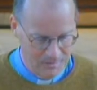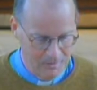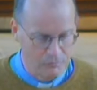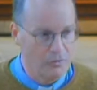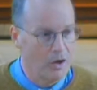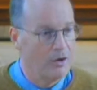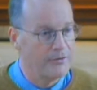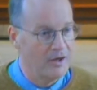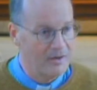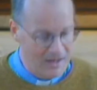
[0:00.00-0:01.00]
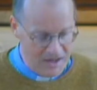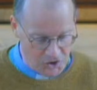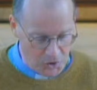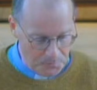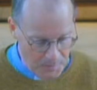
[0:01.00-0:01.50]
Rather,
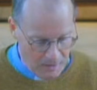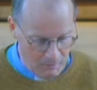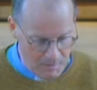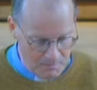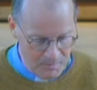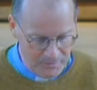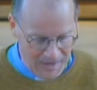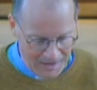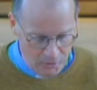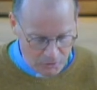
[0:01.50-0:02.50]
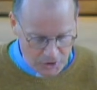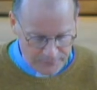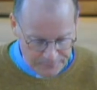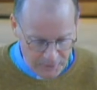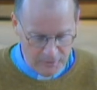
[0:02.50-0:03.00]
it's a poem that looks
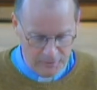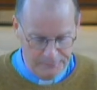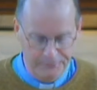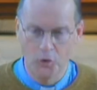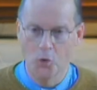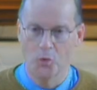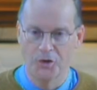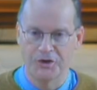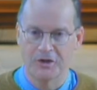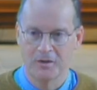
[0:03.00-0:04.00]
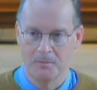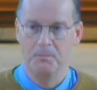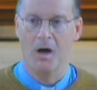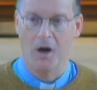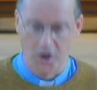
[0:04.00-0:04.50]
further forward
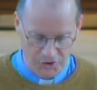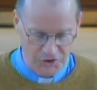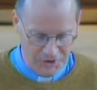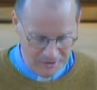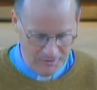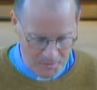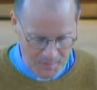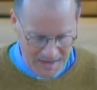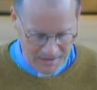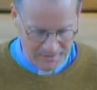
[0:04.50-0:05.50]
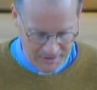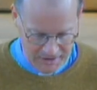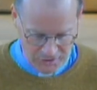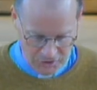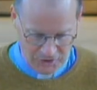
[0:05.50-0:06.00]
past the bad
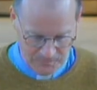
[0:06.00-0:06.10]
things.